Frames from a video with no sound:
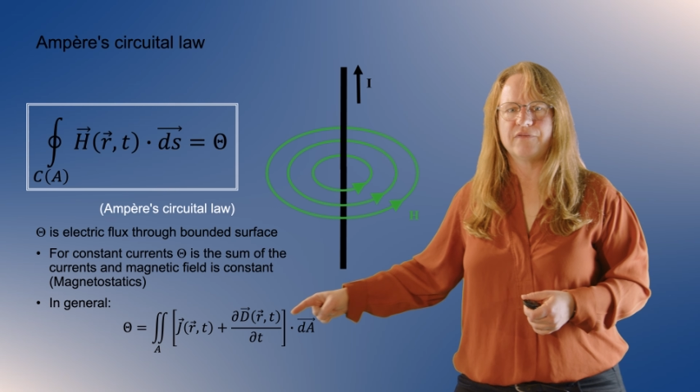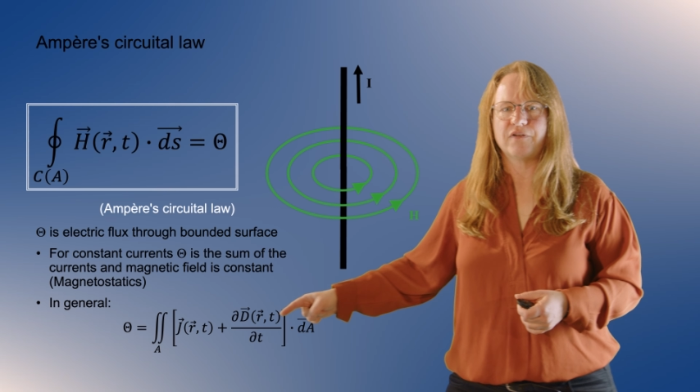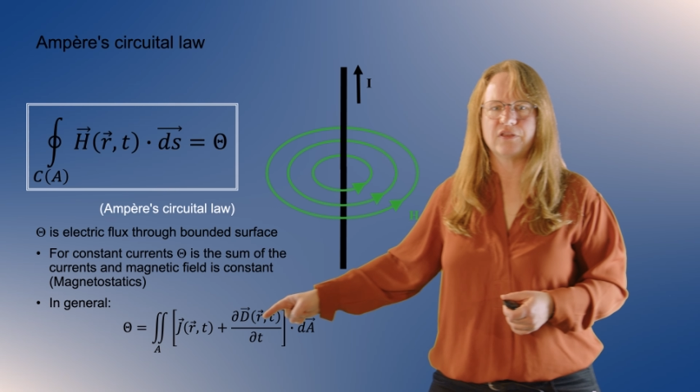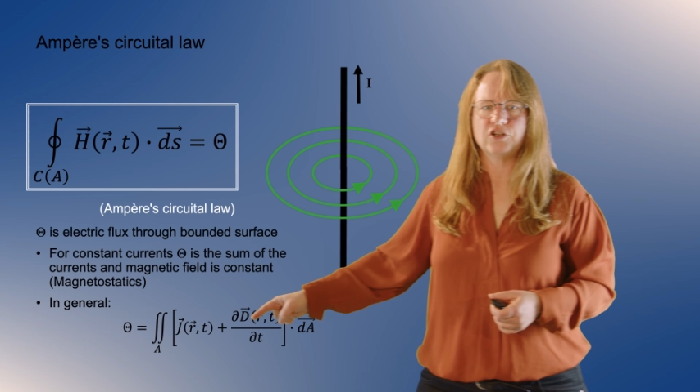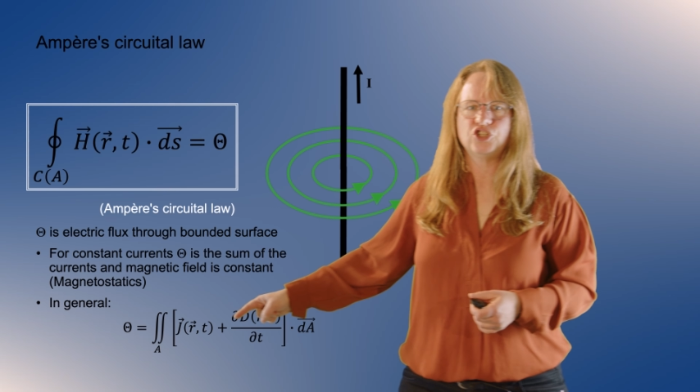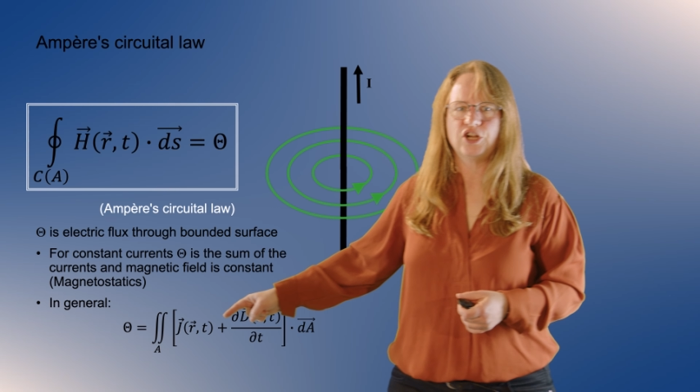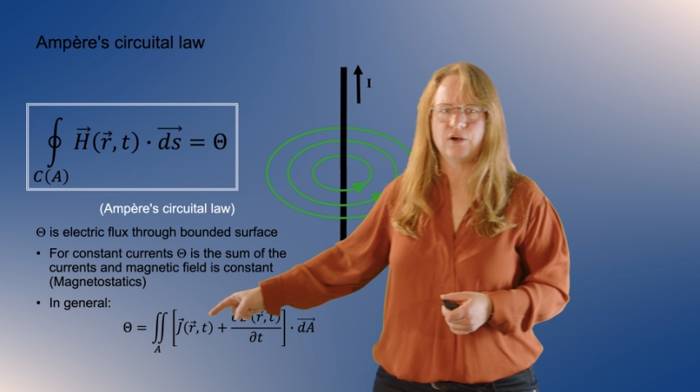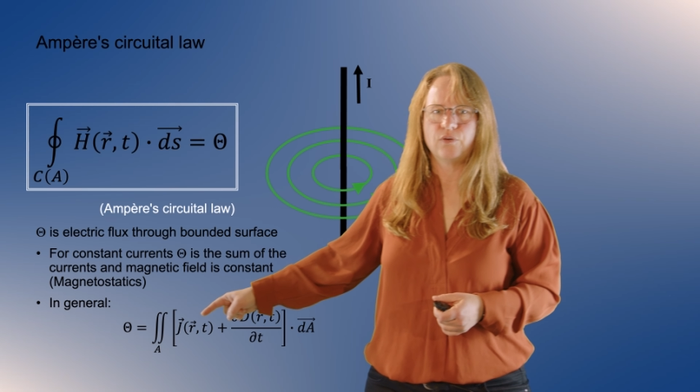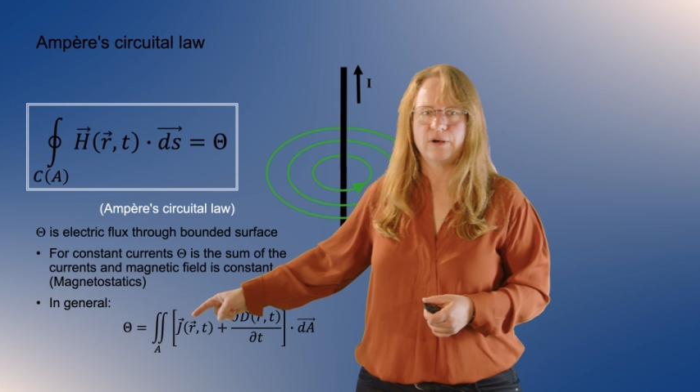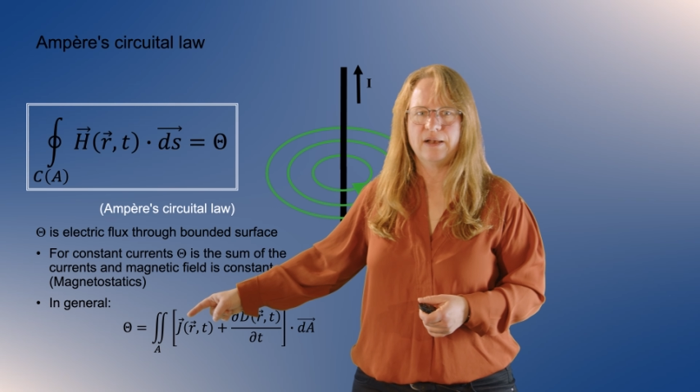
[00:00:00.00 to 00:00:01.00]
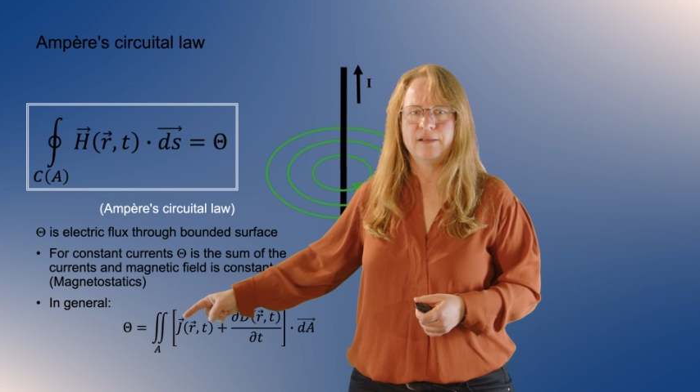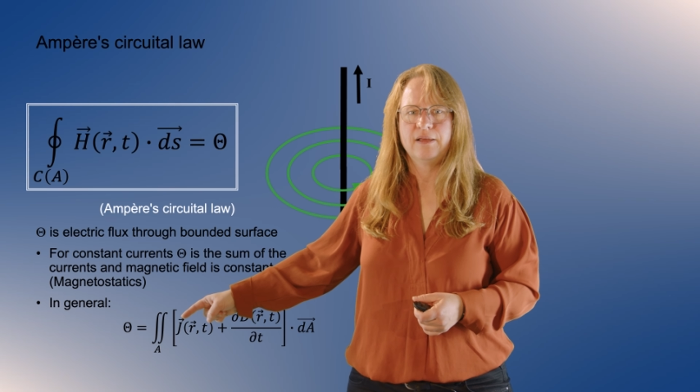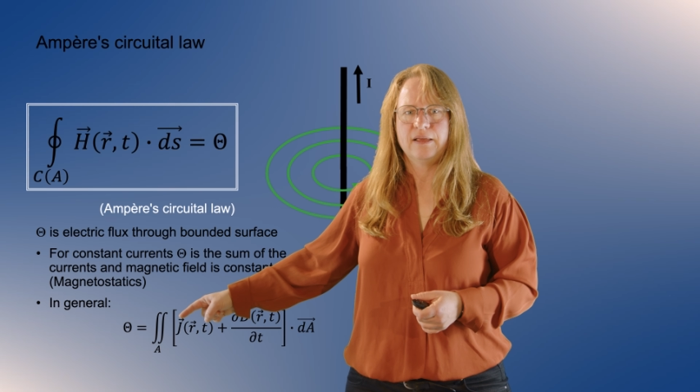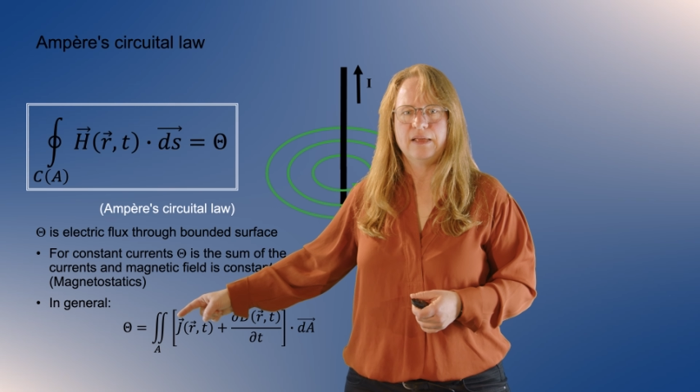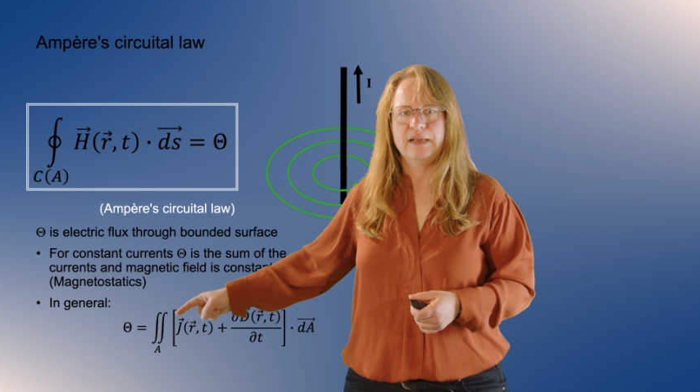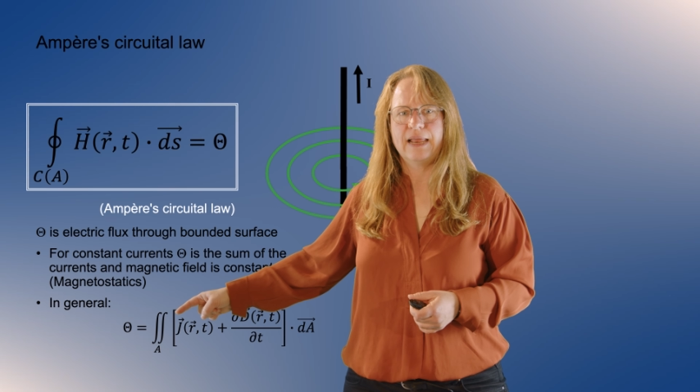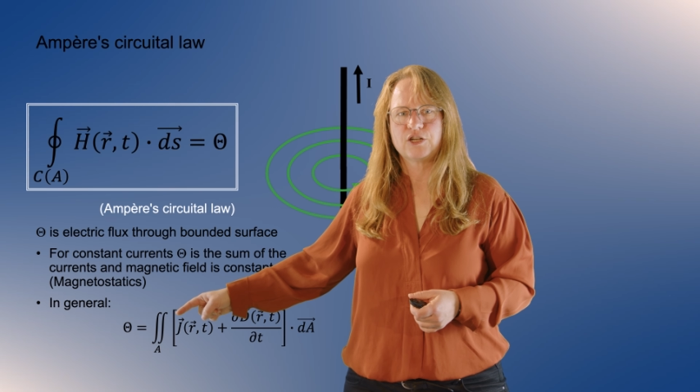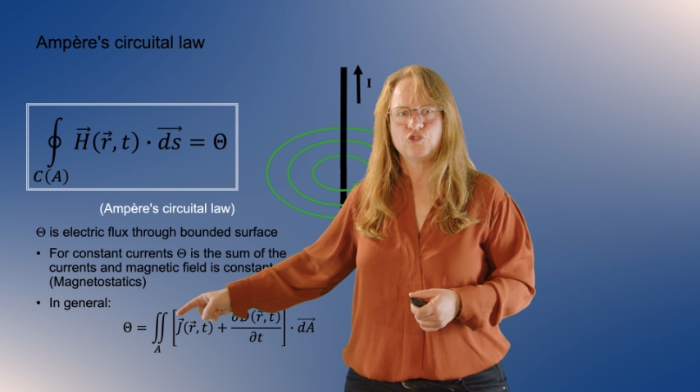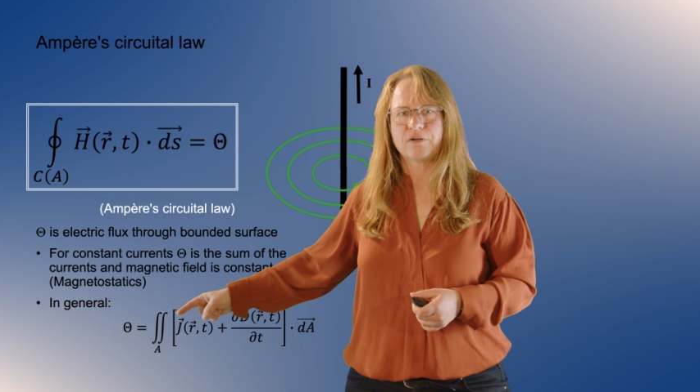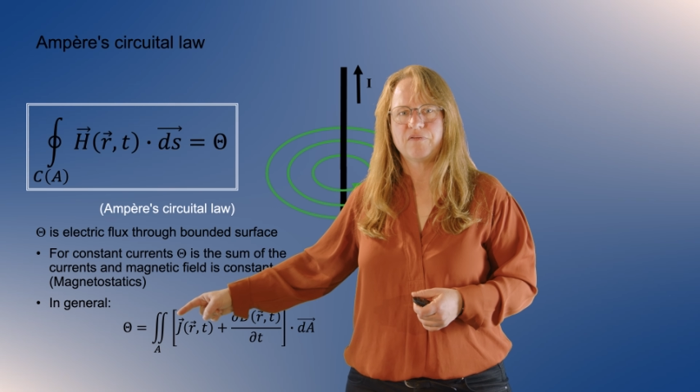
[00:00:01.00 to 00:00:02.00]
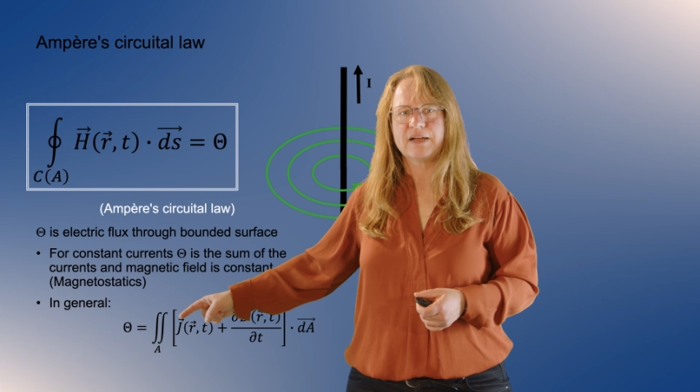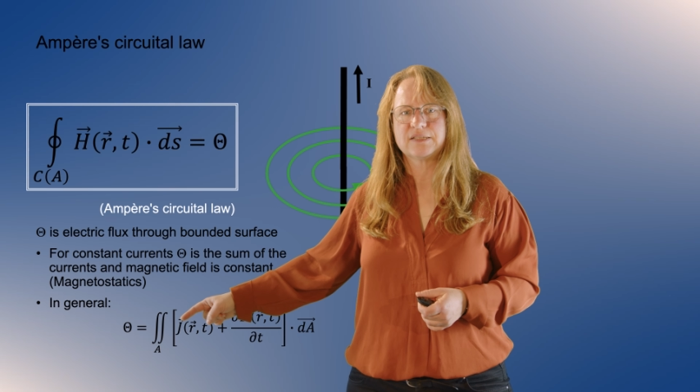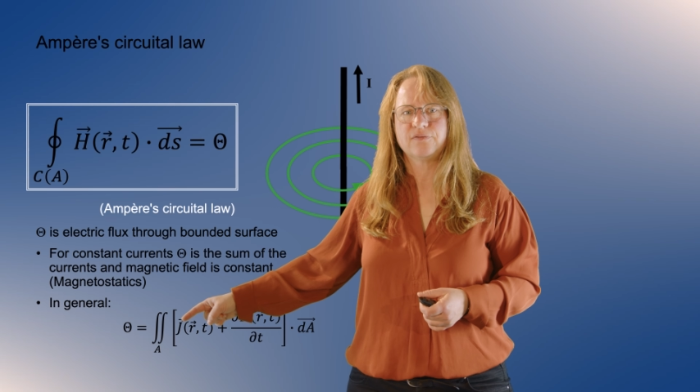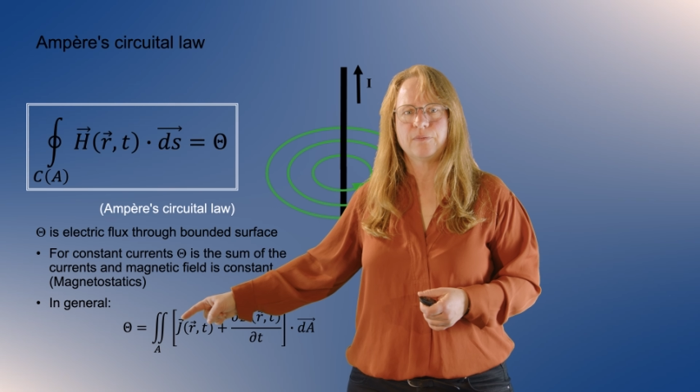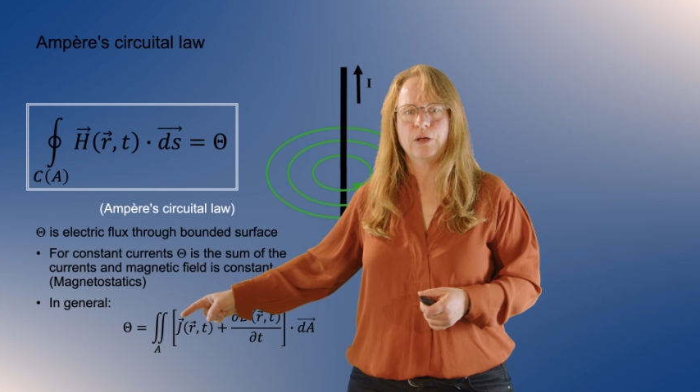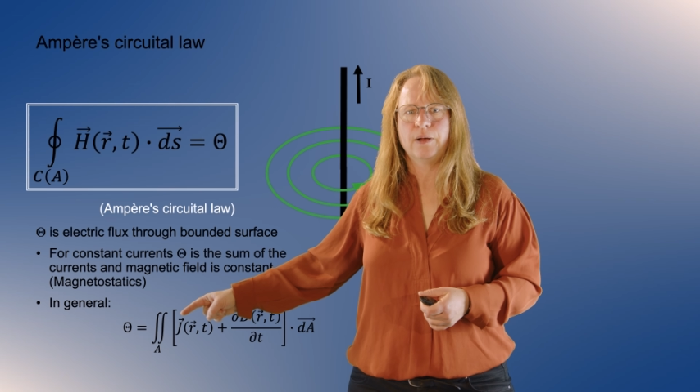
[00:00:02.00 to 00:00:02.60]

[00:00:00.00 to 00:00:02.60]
for the general electric flux